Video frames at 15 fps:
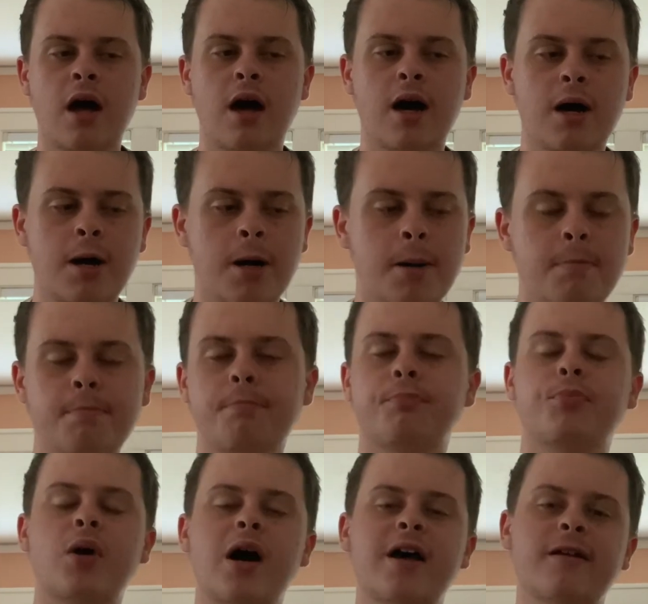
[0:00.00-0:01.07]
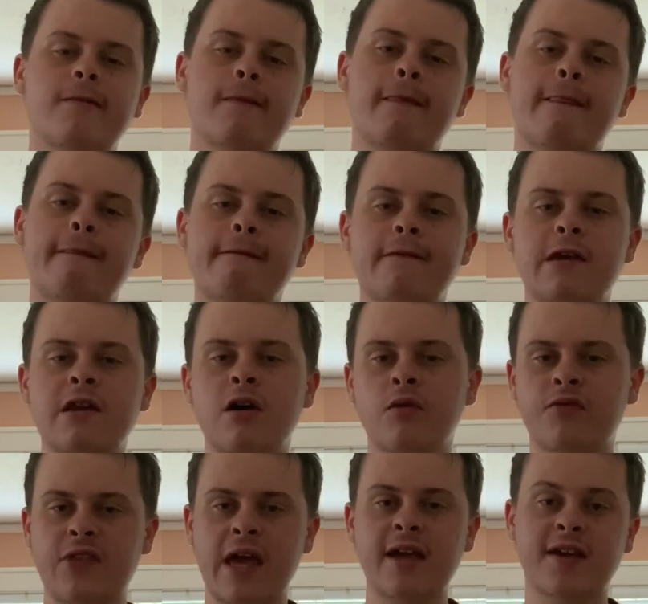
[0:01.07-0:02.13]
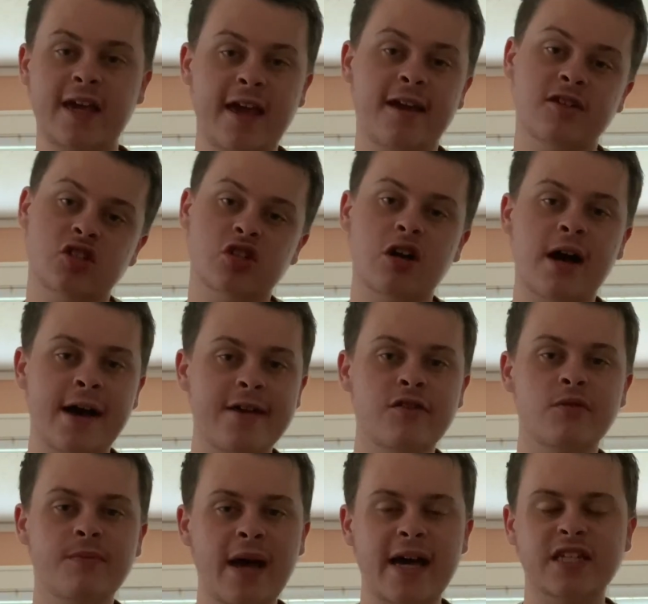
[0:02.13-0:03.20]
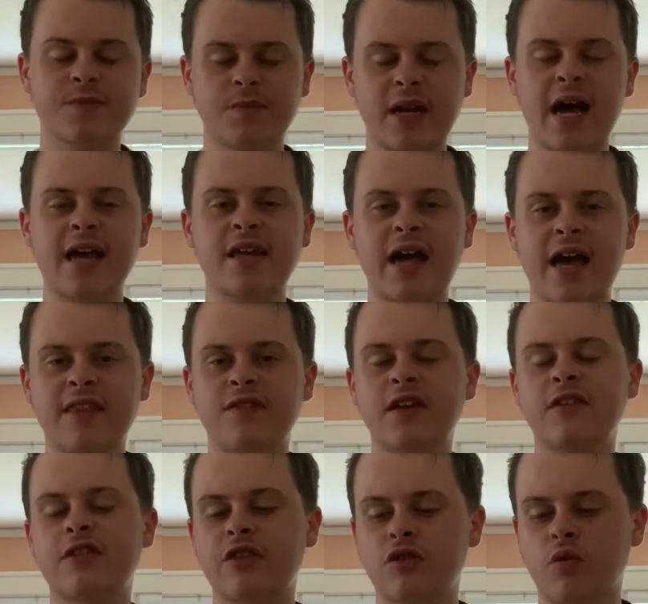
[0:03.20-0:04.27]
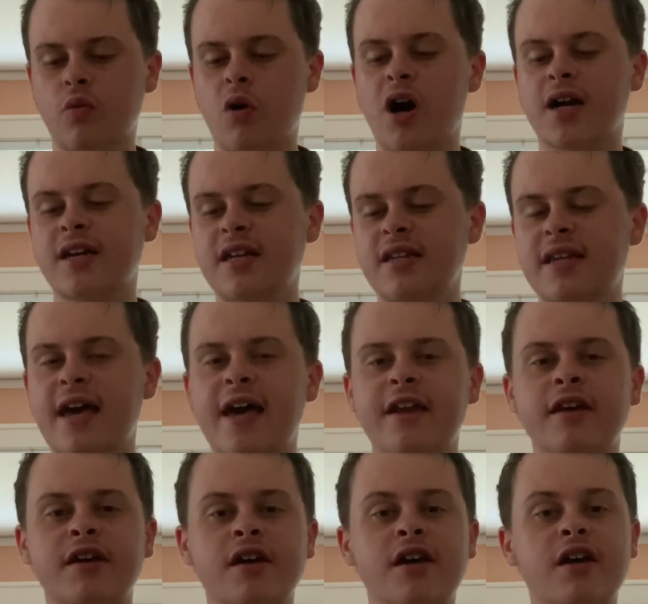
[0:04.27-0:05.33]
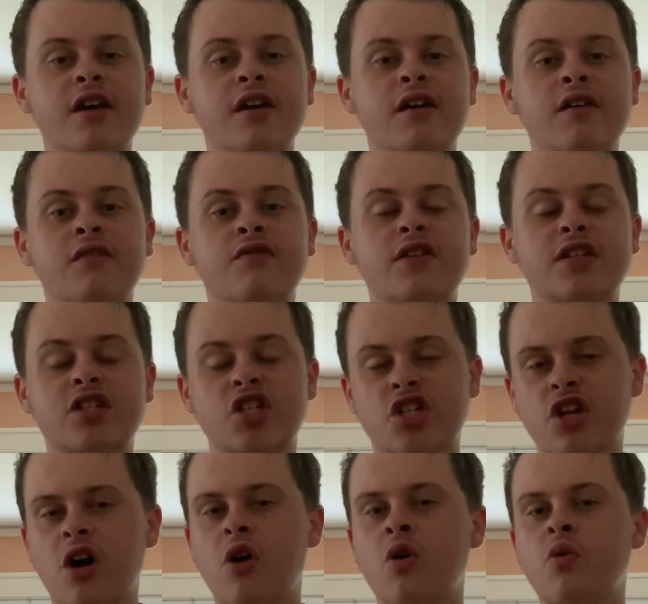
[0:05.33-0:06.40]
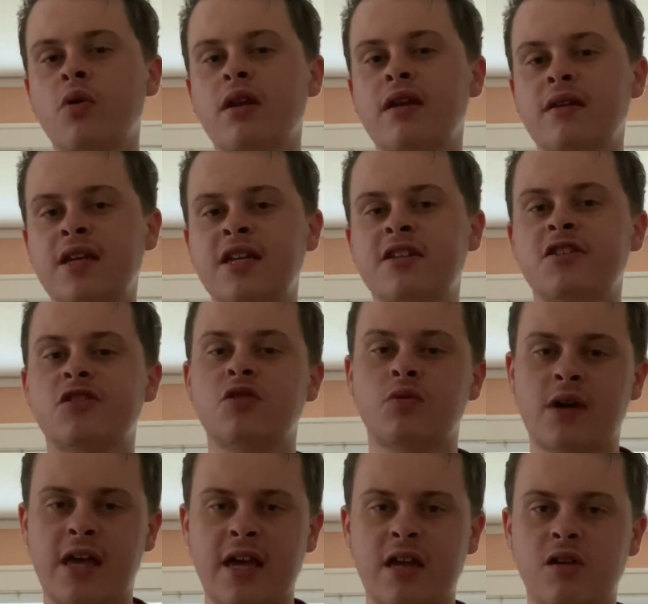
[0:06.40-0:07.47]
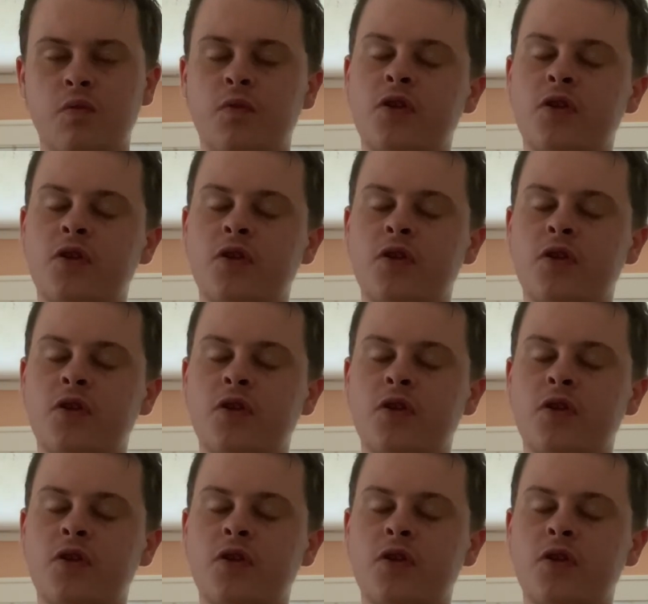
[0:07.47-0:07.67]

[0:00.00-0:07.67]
But you know, they can try their best, but I think that The Walking Dead, the show needs to end.